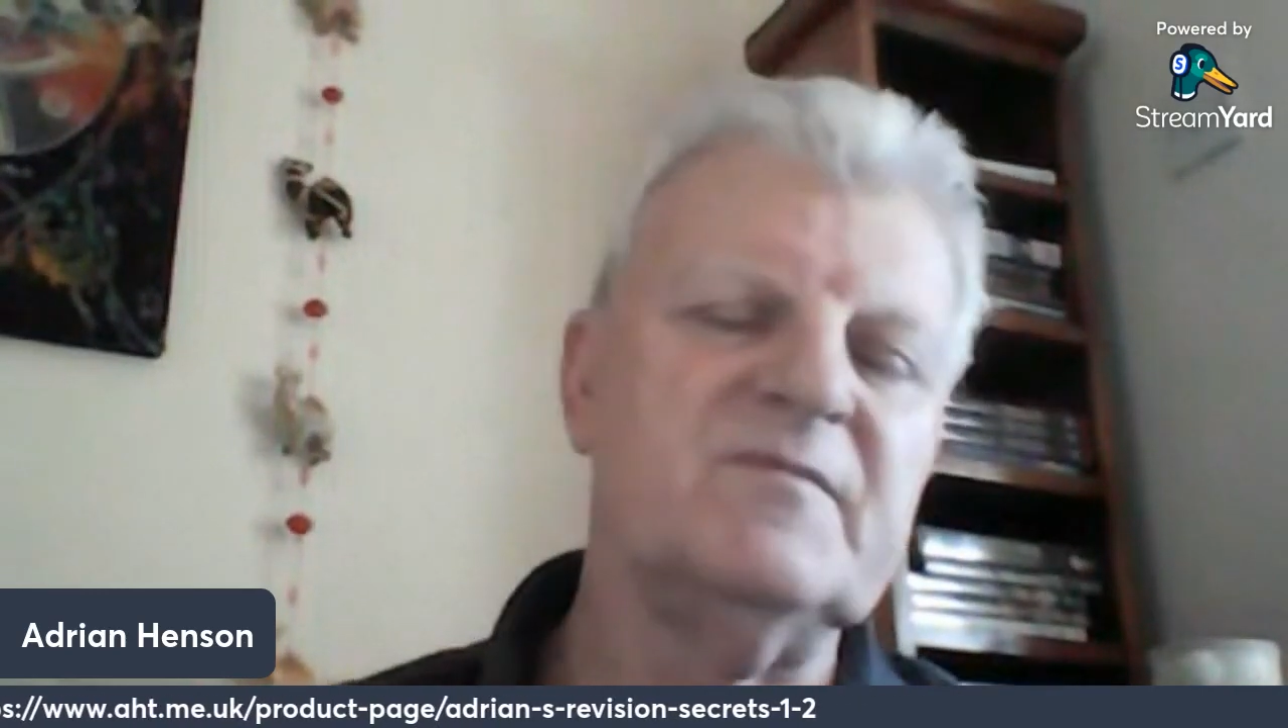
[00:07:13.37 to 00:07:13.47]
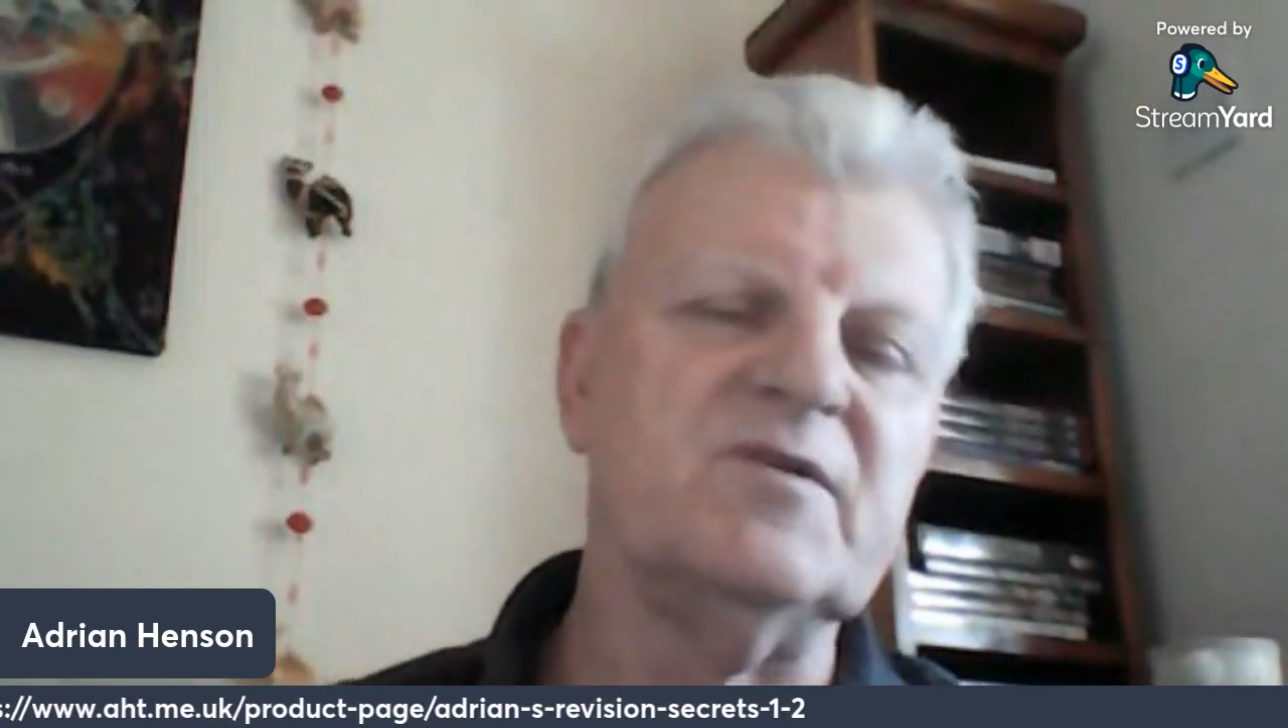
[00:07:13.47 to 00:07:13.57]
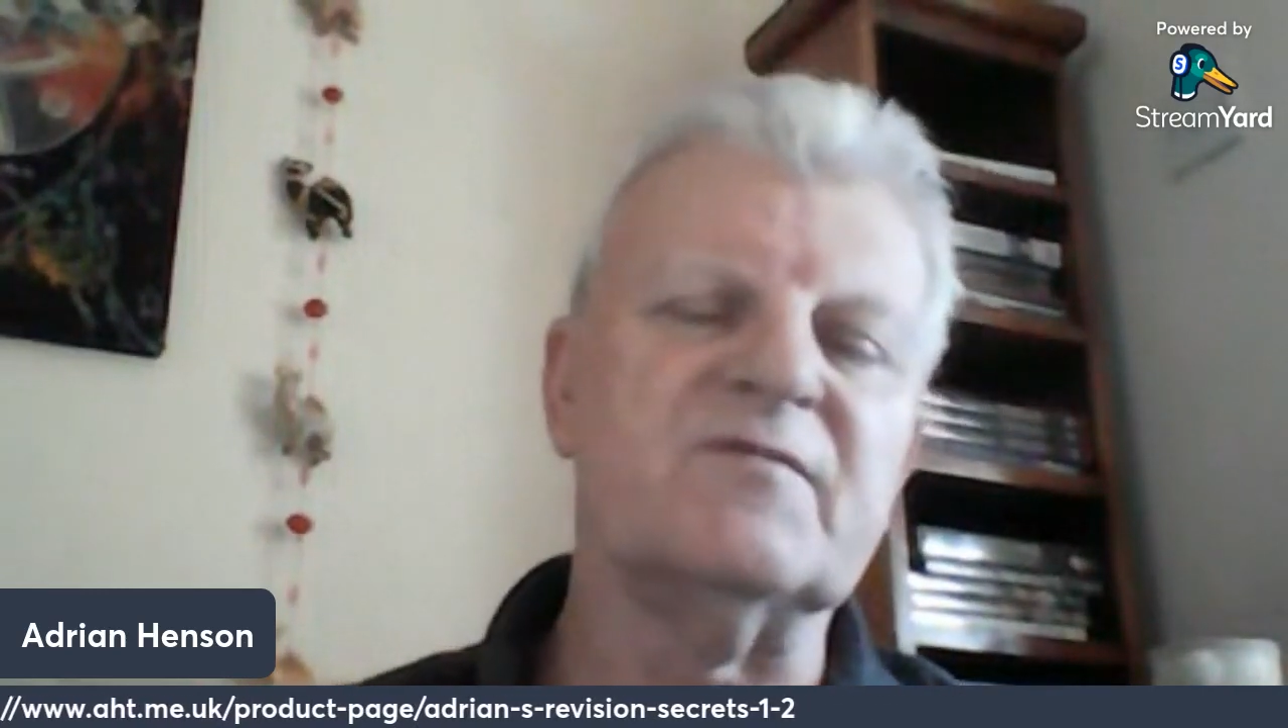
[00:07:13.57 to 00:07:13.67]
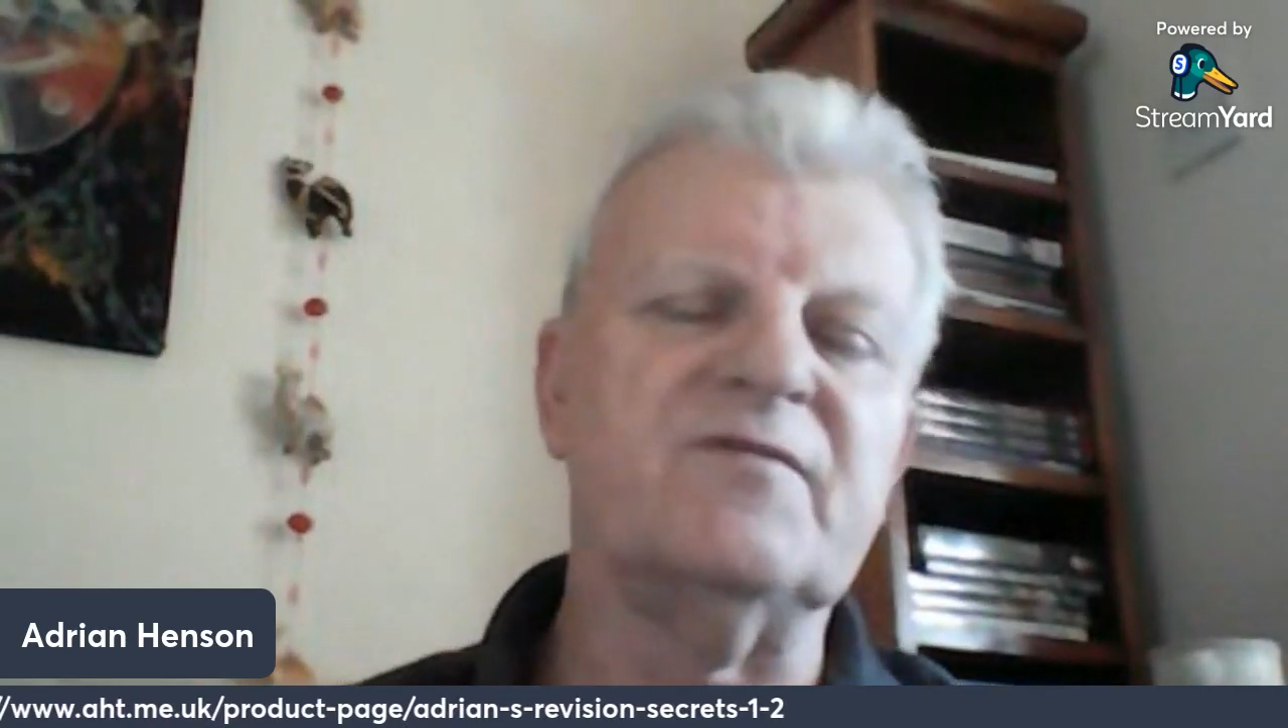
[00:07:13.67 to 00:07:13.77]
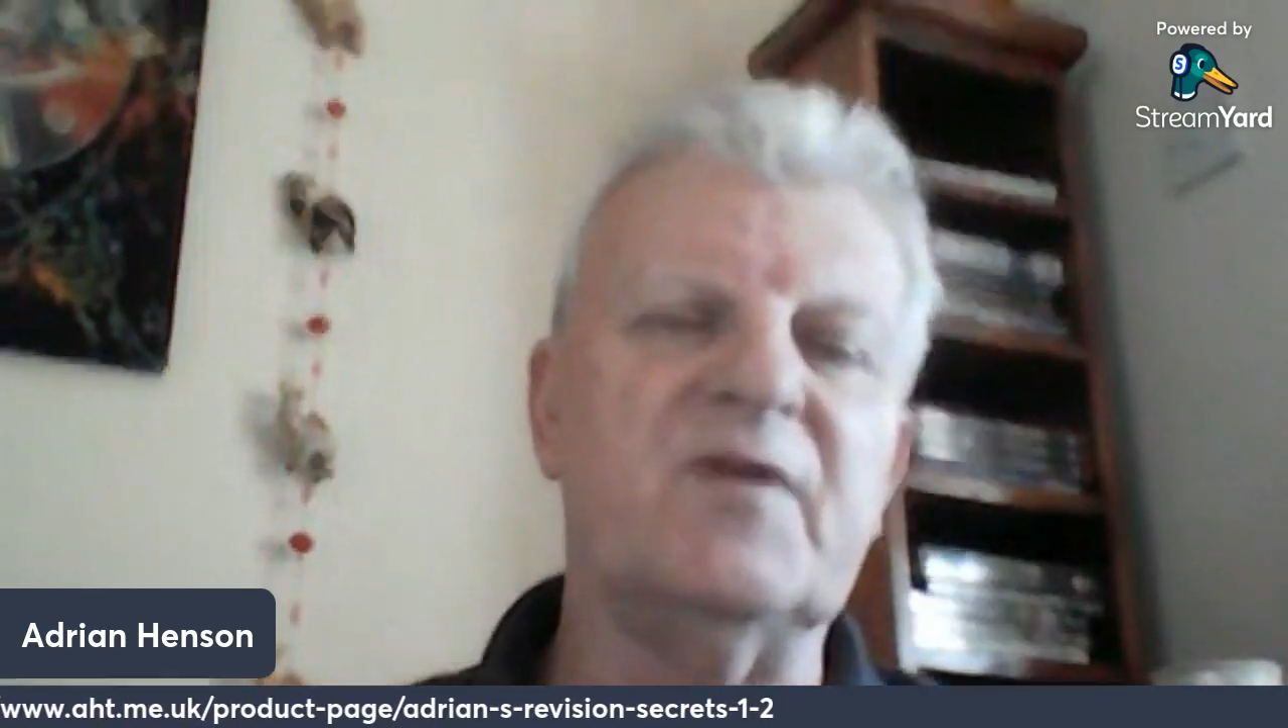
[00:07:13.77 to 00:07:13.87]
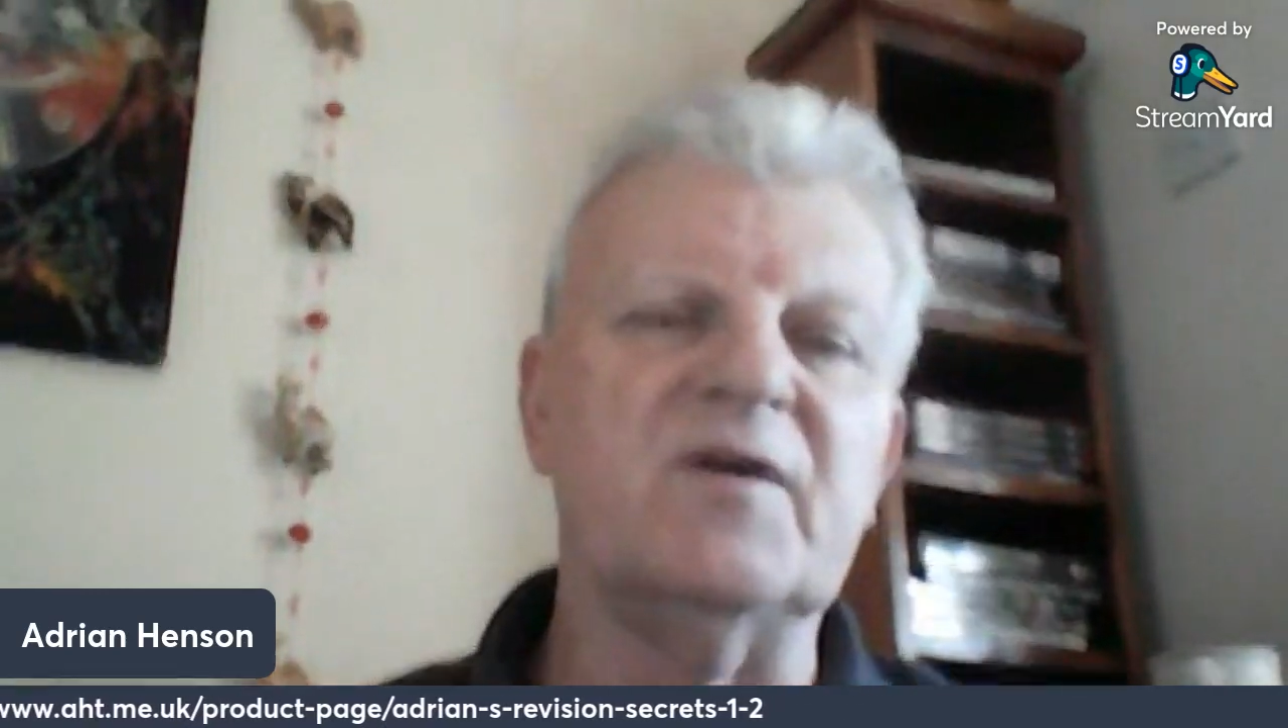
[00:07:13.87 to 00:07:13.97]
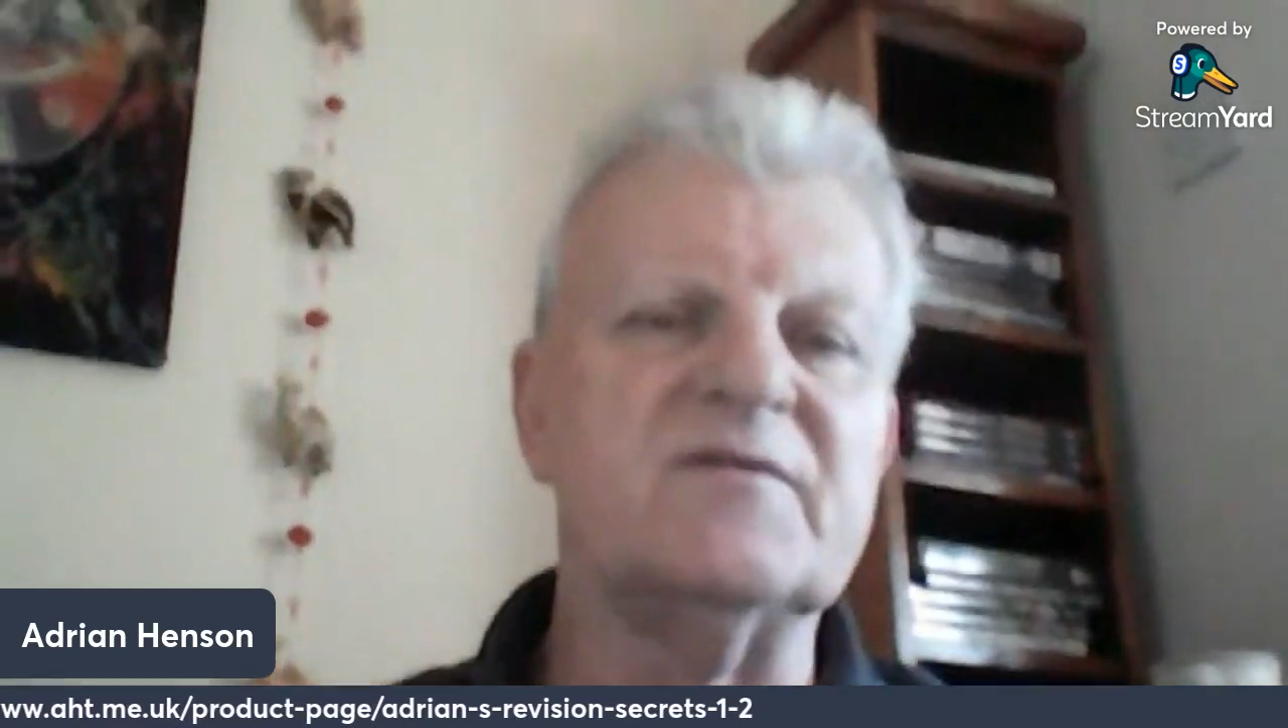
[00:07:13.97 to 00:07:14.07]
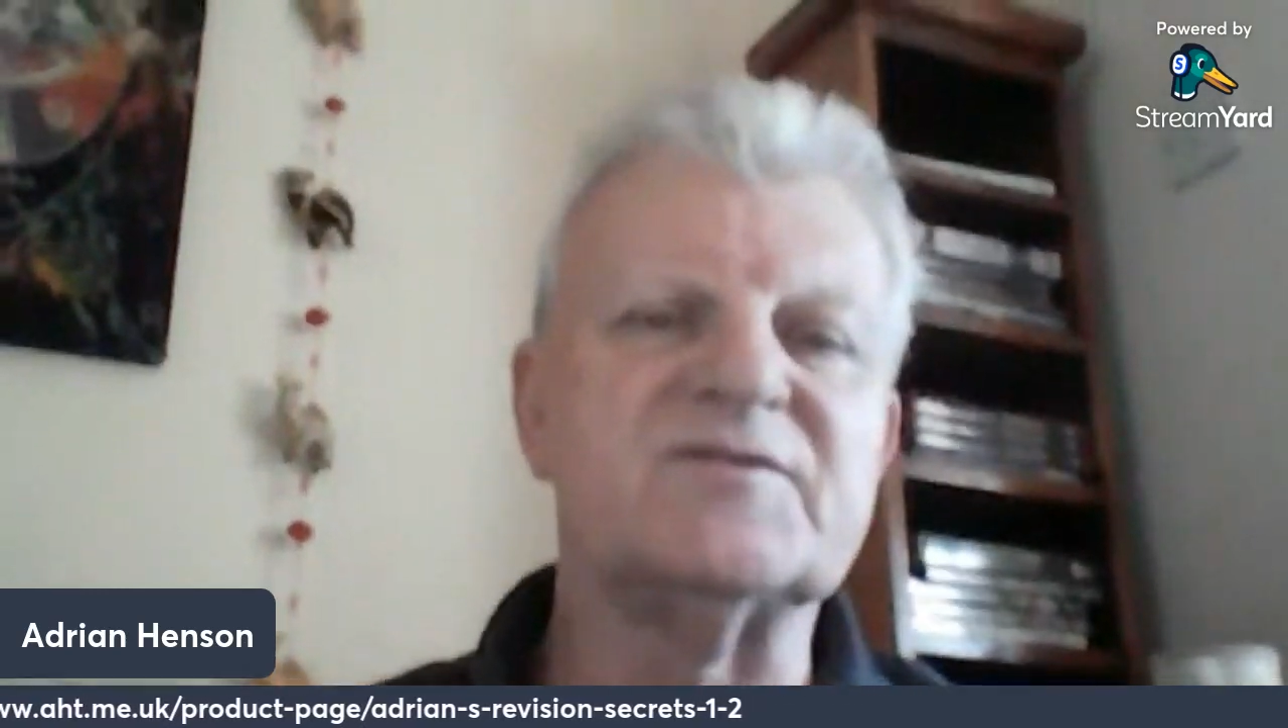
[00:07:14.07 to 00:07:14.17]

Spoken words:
look for